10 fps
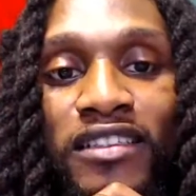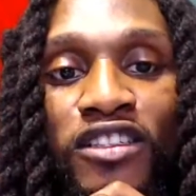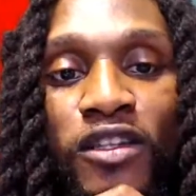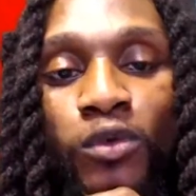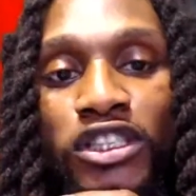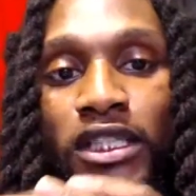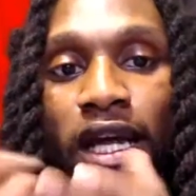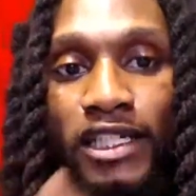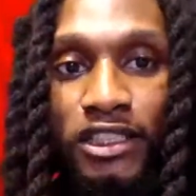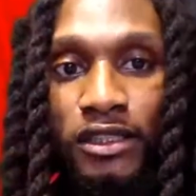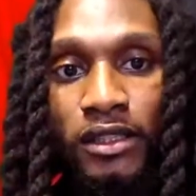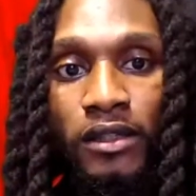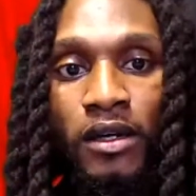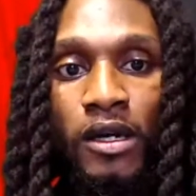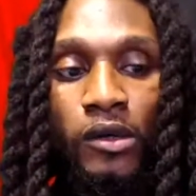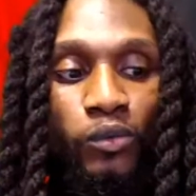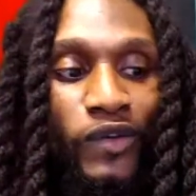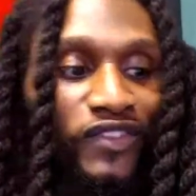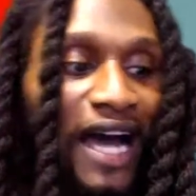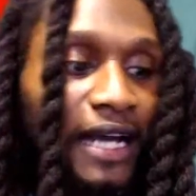association
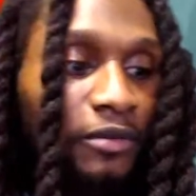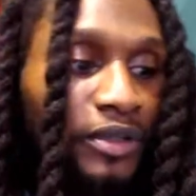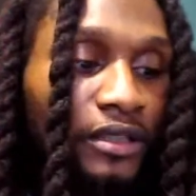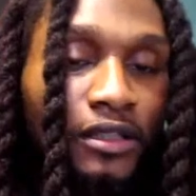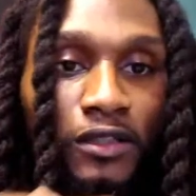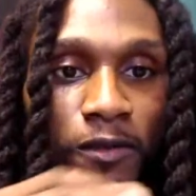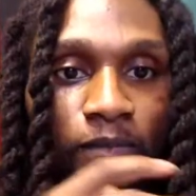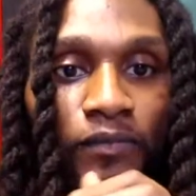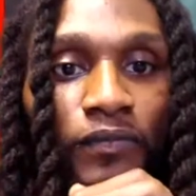with diabetes.